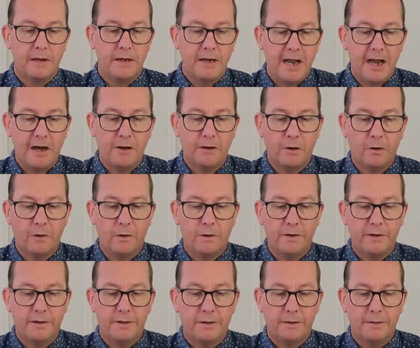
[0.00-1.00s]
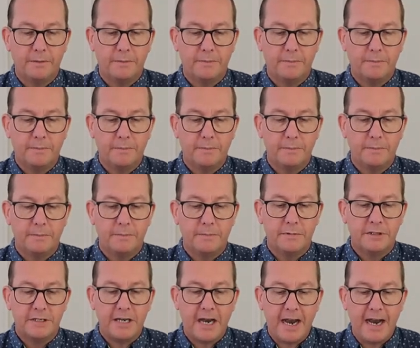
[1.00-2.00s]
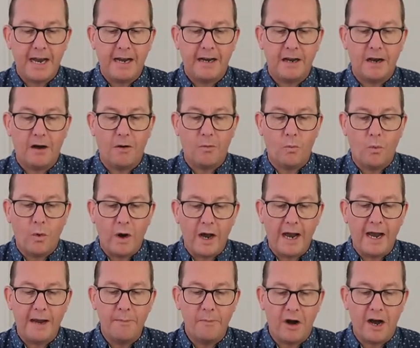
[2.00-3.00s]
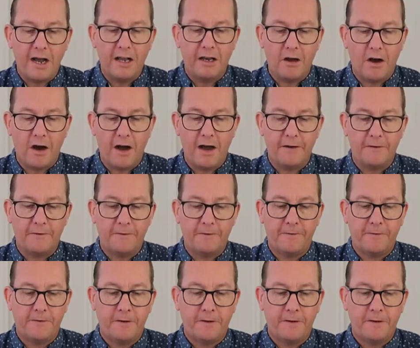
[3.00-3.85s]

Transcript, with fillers: Now, Lord, take away my life,